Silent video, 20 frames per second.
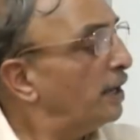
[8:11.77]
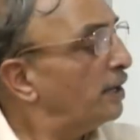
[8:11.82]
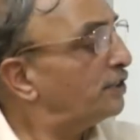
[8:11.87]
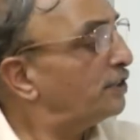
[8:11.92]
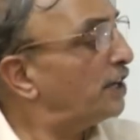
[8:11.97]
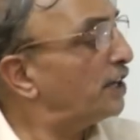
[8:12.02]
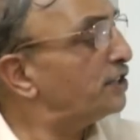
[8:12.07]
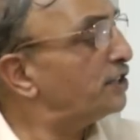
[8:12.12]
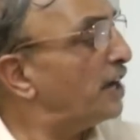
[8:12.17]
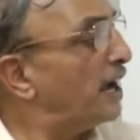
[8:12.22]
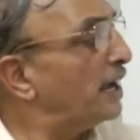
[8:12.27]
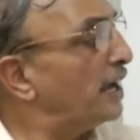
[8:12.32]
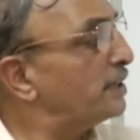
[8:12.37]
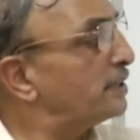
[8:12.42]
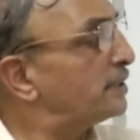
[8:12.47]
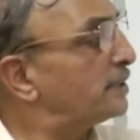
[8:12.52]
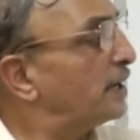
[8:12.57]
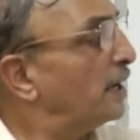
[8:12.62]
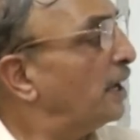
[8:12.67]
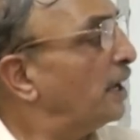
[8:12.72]
such
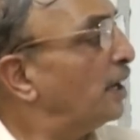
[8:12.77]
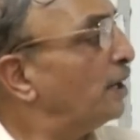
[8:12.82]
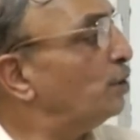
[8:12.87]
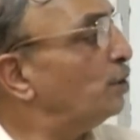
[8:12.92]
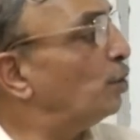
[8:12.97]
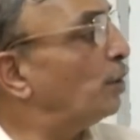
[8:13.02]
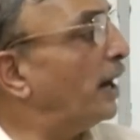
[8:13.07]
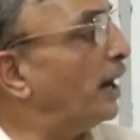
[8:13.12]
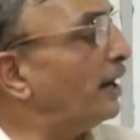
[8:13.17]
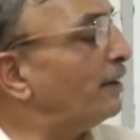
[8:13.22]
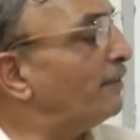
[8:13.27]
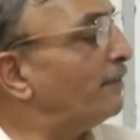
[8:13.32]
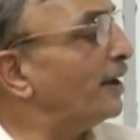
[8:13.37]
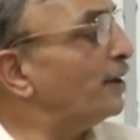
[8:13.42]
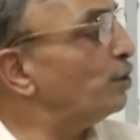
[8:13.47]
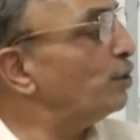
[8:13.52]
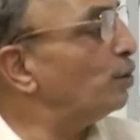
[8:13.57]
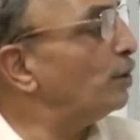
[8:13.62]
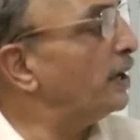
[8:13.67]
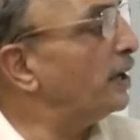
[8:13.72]
as you get
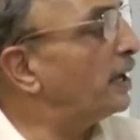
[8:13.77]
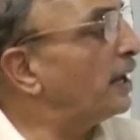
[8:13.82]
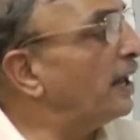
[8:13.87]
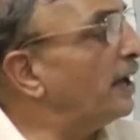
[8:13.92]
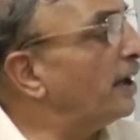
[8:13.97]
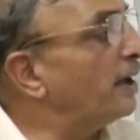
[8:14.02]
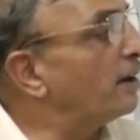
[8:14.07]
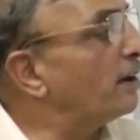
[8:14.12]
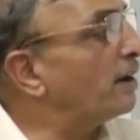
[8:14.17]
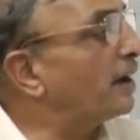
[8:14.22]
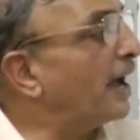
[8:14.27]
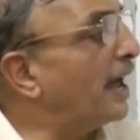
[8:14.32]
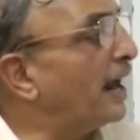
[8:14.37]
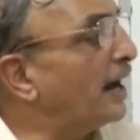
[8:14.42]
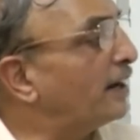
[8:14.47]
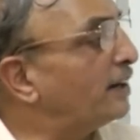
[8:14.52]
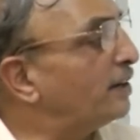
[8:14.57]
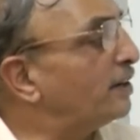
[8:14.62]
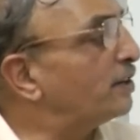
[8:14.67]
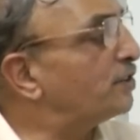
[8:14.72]
when you declare a
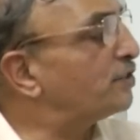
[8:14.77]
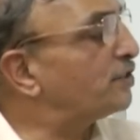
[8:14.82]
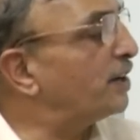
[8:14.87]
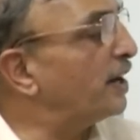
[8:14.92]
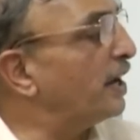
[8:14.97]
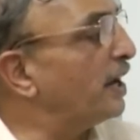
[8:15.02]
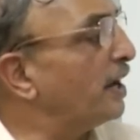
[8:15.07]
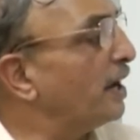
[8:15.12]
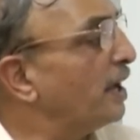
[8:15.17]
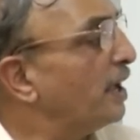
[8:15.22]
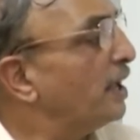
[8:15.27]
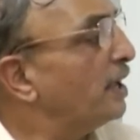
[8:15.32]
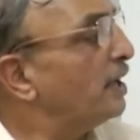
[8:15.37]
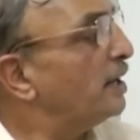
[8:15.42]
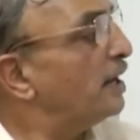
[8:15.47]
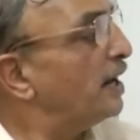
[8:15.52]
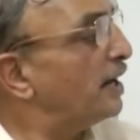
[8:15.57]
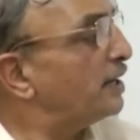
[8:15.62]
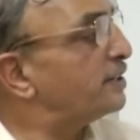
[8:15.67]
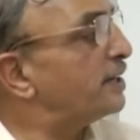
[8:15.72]
character string,
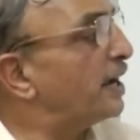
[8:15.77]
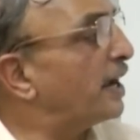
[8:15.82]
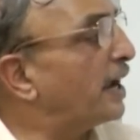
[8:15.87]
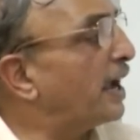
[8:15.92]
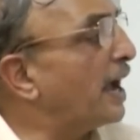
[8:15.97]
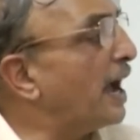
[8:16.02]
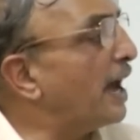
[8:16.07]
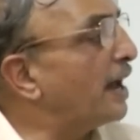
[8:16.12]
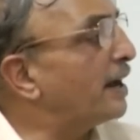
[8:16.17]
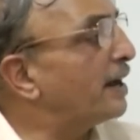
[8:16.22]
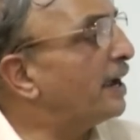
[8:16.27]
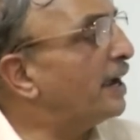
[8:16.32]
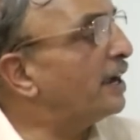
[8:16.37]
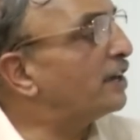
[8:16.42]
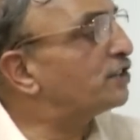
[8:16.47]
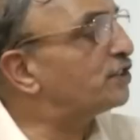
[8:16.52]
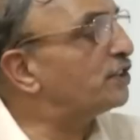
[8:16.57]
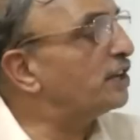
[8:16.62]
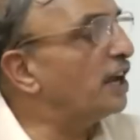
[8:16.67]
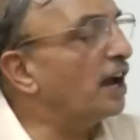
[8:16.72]
let us say char
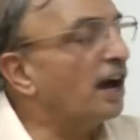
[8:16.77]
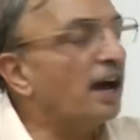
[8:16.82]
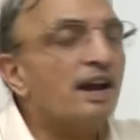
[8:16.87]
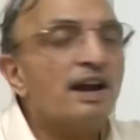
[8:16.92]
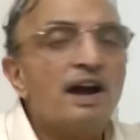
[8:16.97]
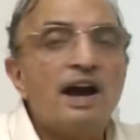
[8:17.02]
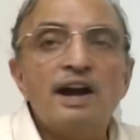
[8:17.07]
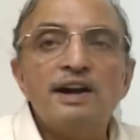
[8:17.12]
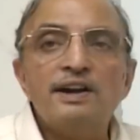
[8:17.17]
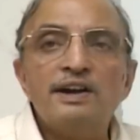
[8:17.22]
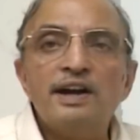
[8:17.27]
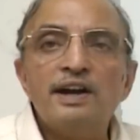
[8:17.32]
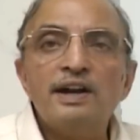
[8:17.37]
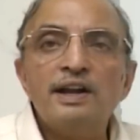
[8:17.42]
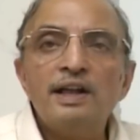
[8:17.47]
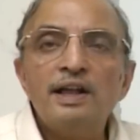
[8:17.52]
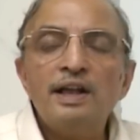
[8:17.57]
str100.